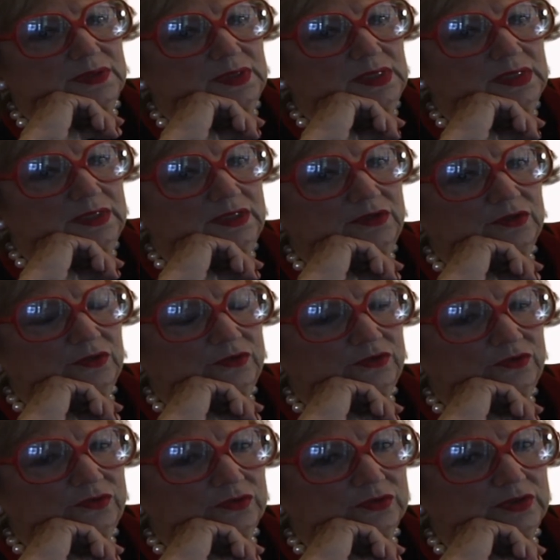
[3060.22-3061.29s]
And he told the
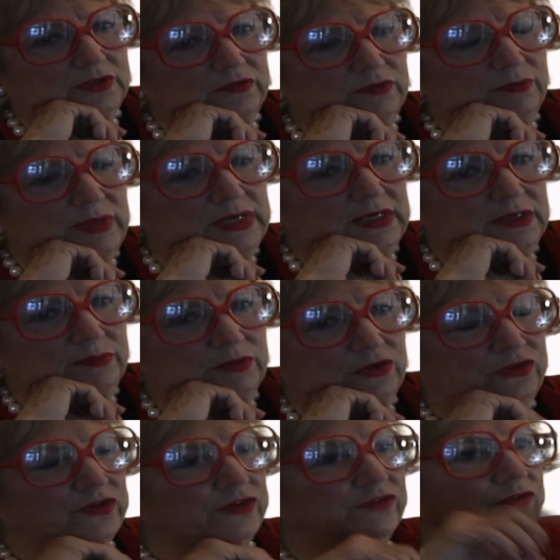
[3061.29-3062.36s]
story of a man
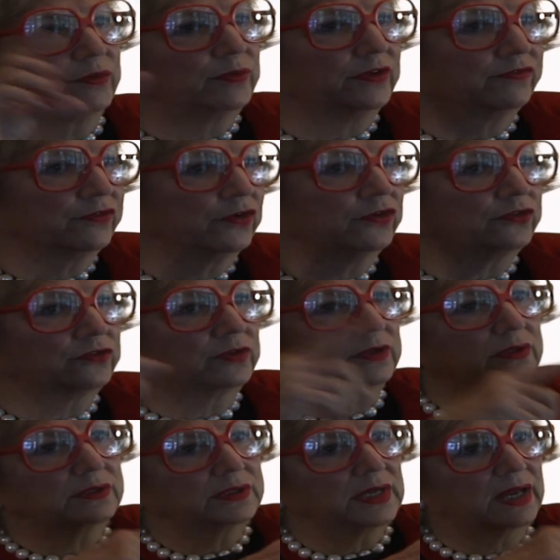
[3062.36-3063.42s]
emerging from the first
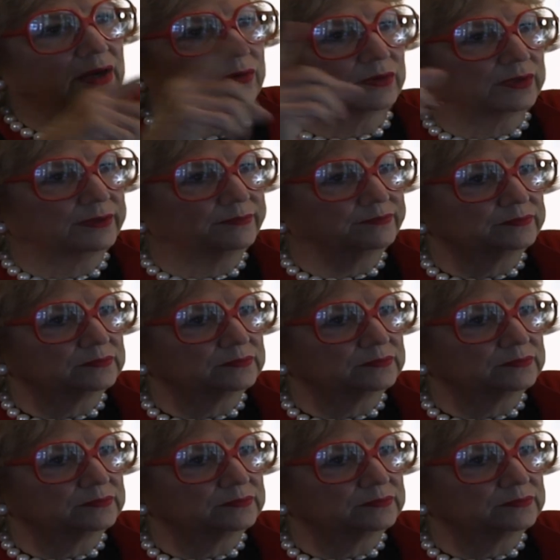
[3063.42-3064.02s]
tower